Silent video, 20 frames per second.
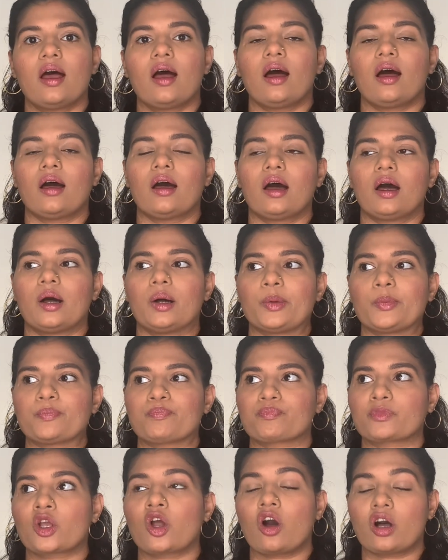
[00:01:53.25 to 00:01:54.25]

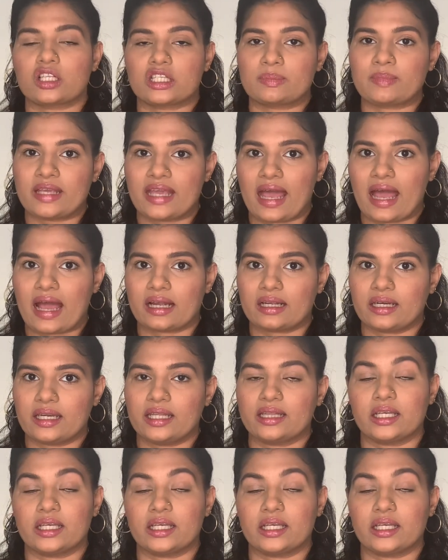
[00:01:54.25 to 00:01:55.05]
cause me acne,